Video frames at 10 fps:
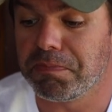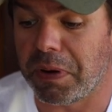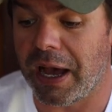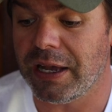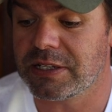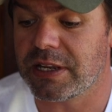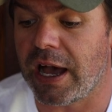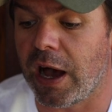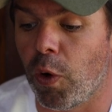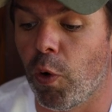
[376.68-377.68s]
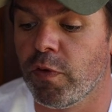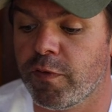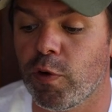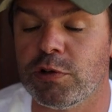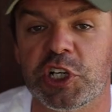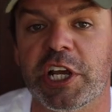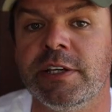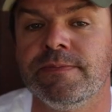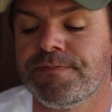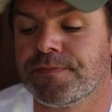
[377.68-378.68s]
past are all
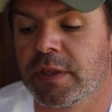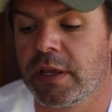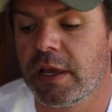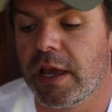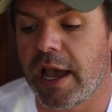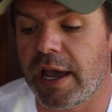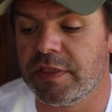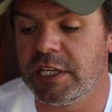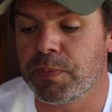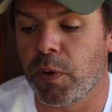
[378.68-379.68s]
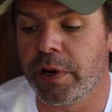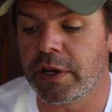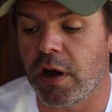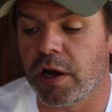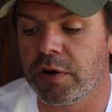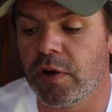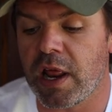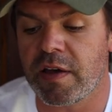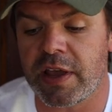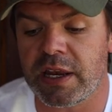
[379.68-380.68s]
4G. At this point, I do not
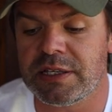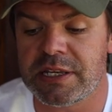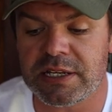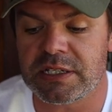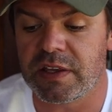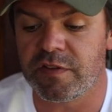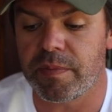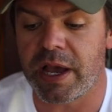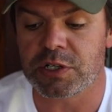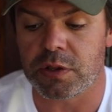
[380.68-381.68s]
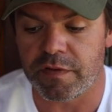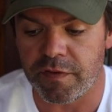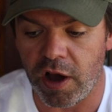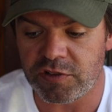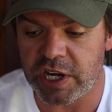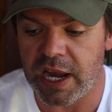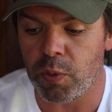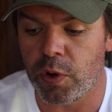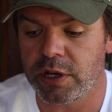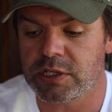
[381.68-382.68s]
have any testing information on the 5G
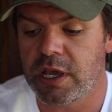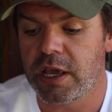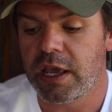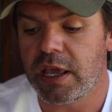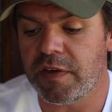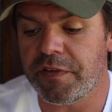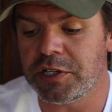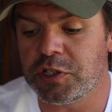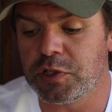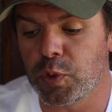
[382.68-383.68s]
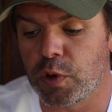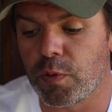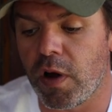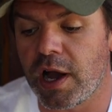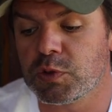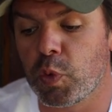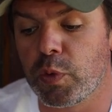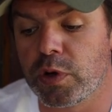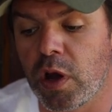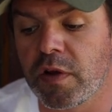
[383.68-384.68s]
networks. If issues would arise, we
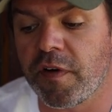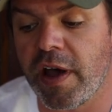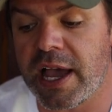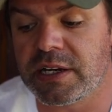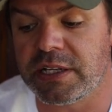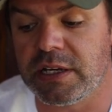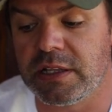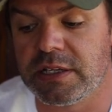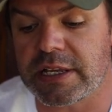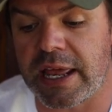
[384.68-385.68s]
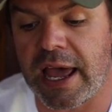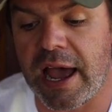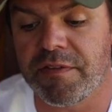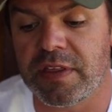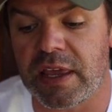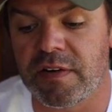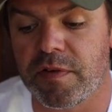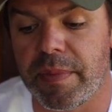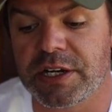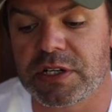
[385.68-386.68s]
would notify our dealers and have the
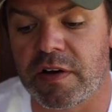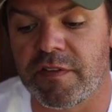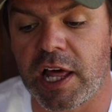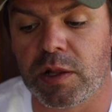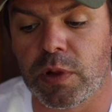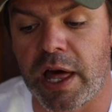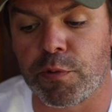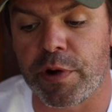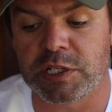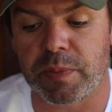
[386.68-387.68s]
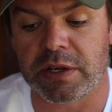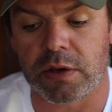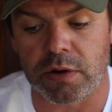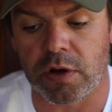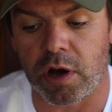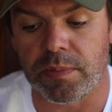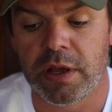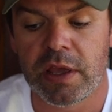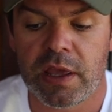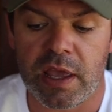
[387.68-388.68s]
information available at resmed.com.
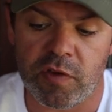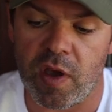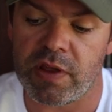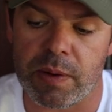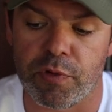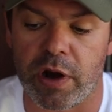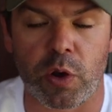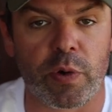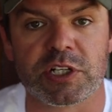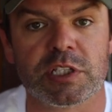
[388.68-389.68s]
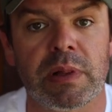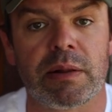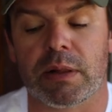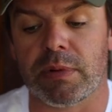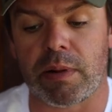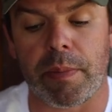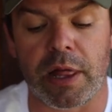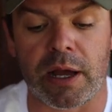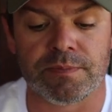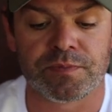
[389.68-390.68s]
If you have any product questions, blah, blah, blah, blah,
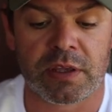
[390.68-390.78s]
blah.